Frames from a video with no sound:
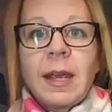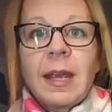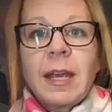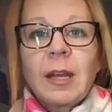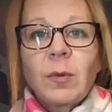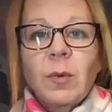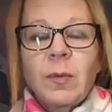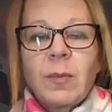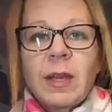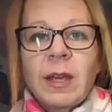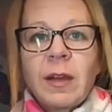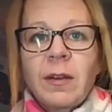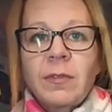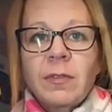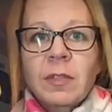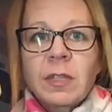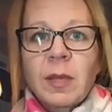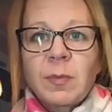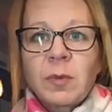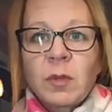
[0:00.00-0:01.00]
and we may
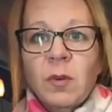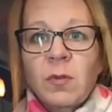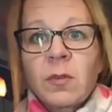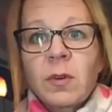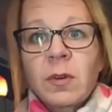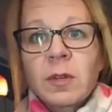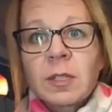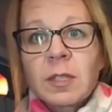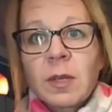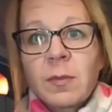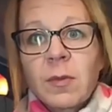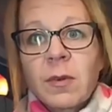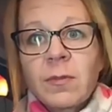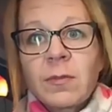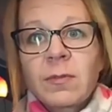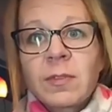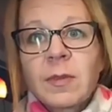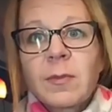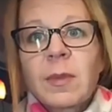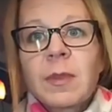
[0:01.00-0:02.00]
have skipped over some
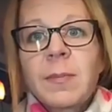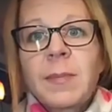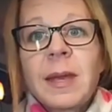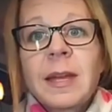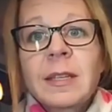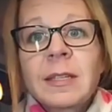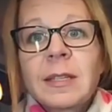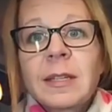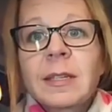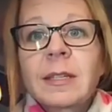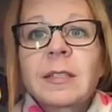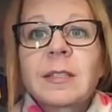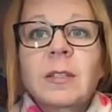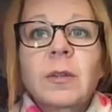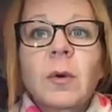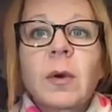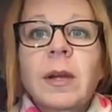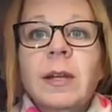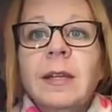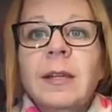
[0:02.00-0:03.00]
of the basics,
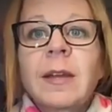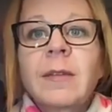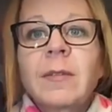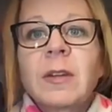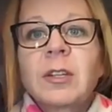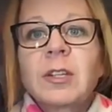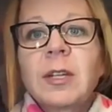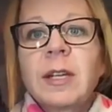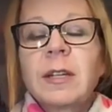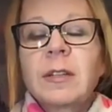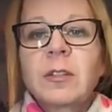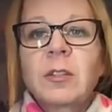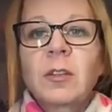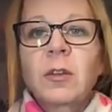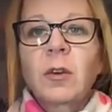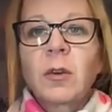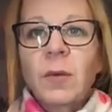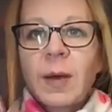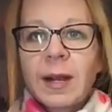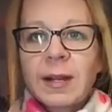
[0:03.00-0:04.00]
or I didn't have a chance to
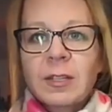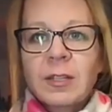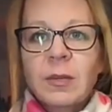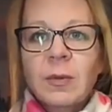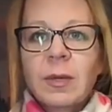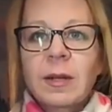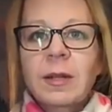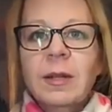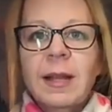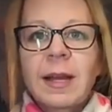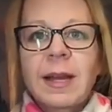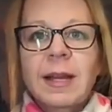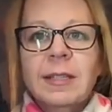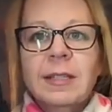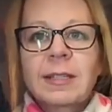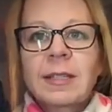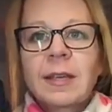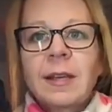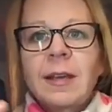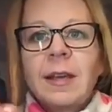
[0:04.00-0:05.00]
correct you in
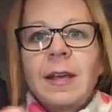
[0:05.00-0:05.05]
class,